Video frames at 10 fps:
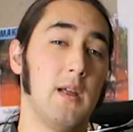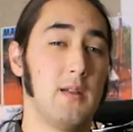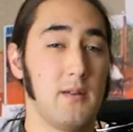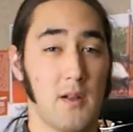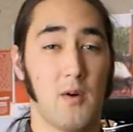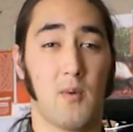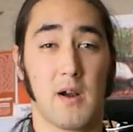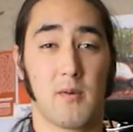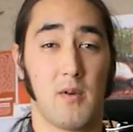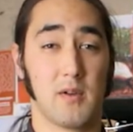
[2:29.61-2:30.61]
no
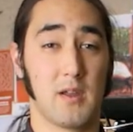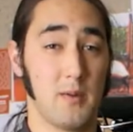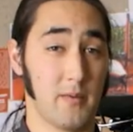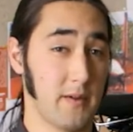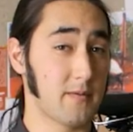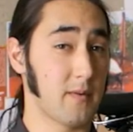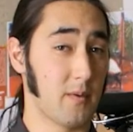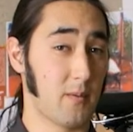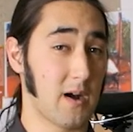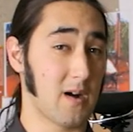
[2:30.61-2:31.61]
water will accumulate from
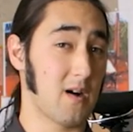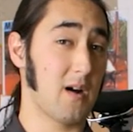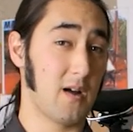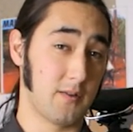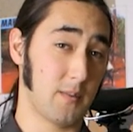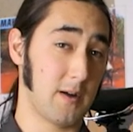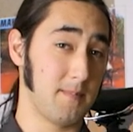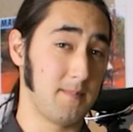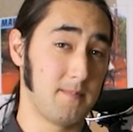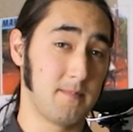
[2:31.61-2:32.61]
the wire as well.
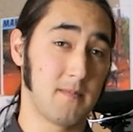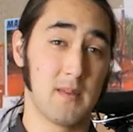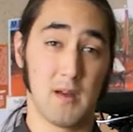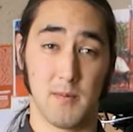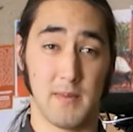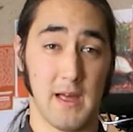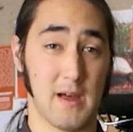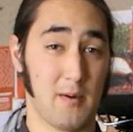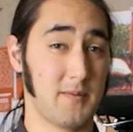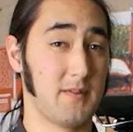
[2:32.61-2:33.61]
Hope that
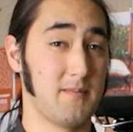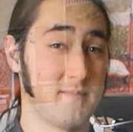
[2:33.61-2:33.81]
helps.